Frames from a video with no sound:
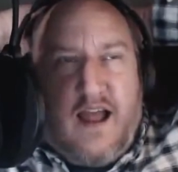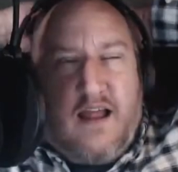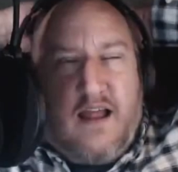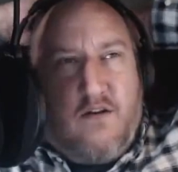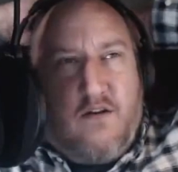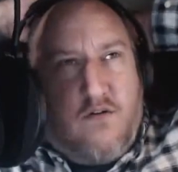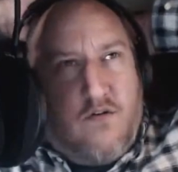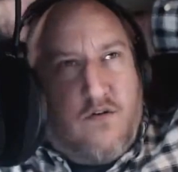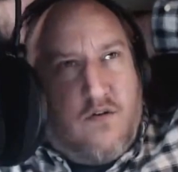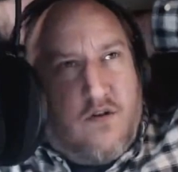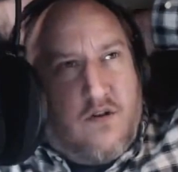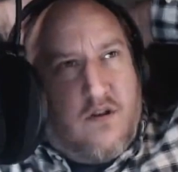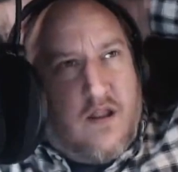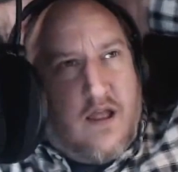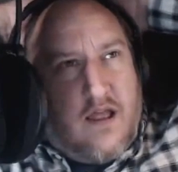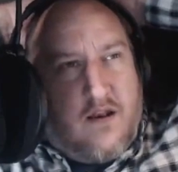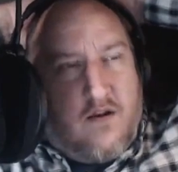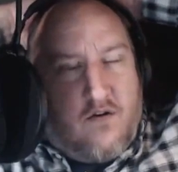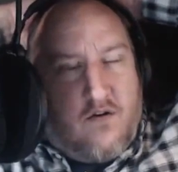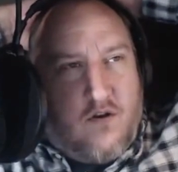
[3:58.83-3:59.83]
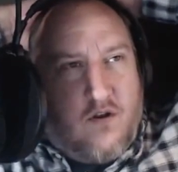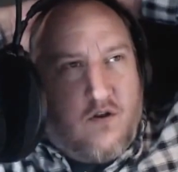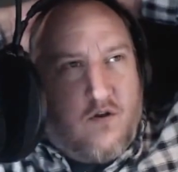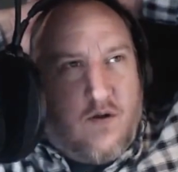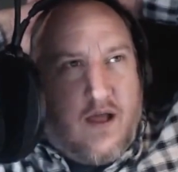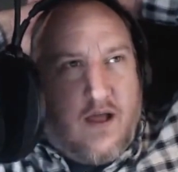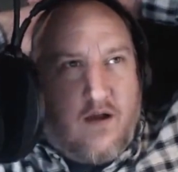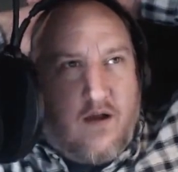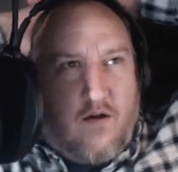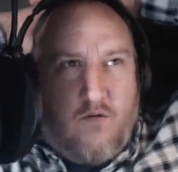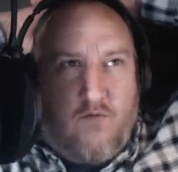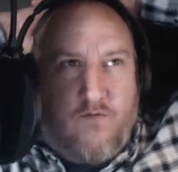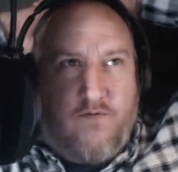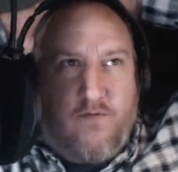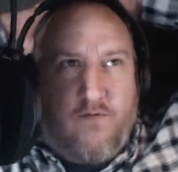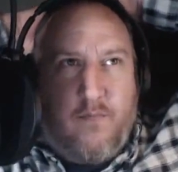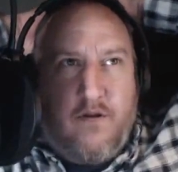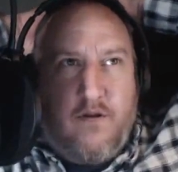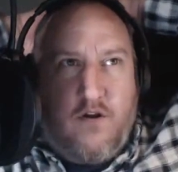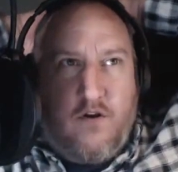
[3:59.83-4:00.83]
I don't know how
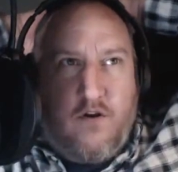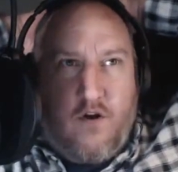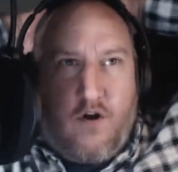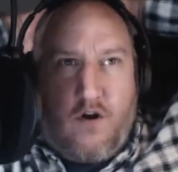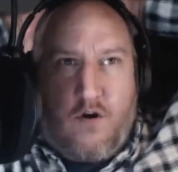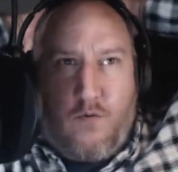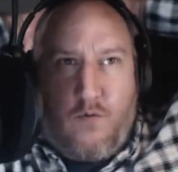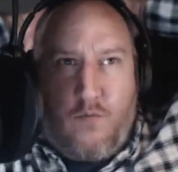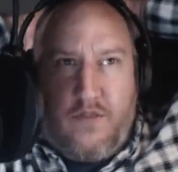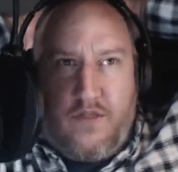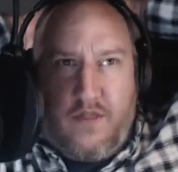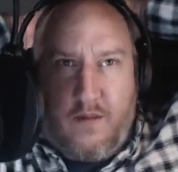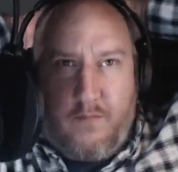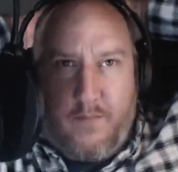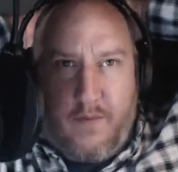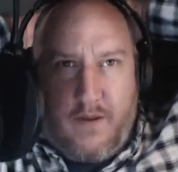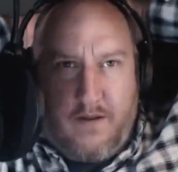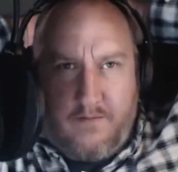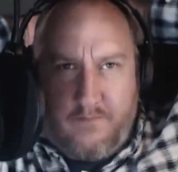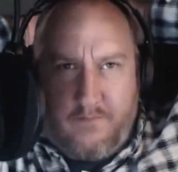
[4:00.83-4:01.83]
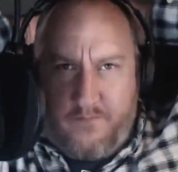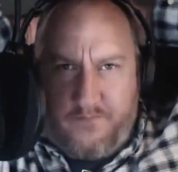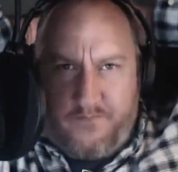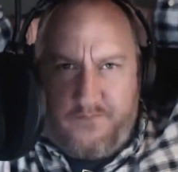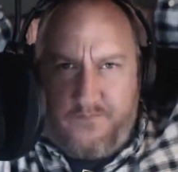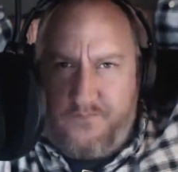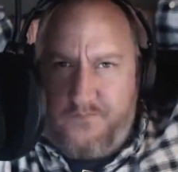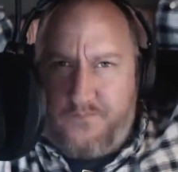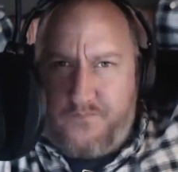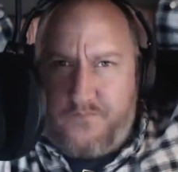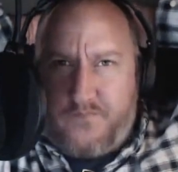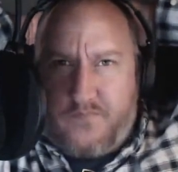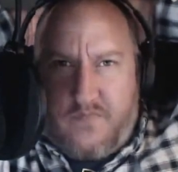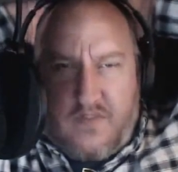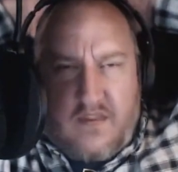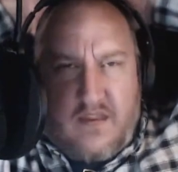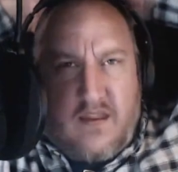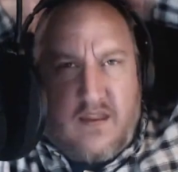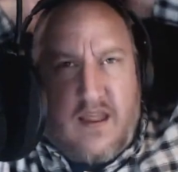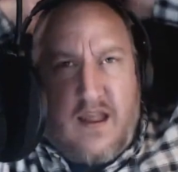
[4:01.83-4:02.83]
familiar you are with it, but
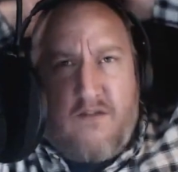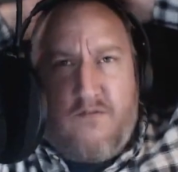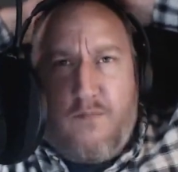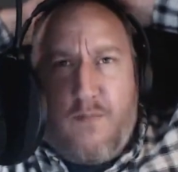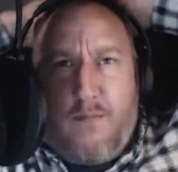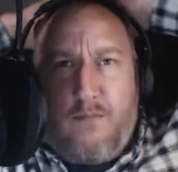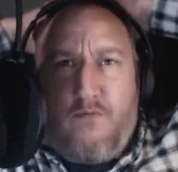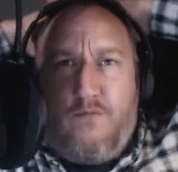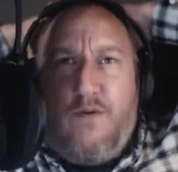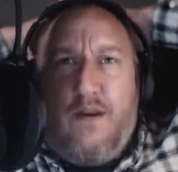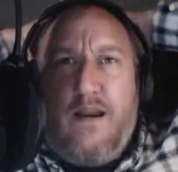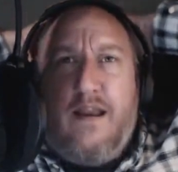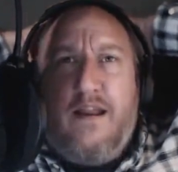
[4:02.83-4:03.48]
I remember reading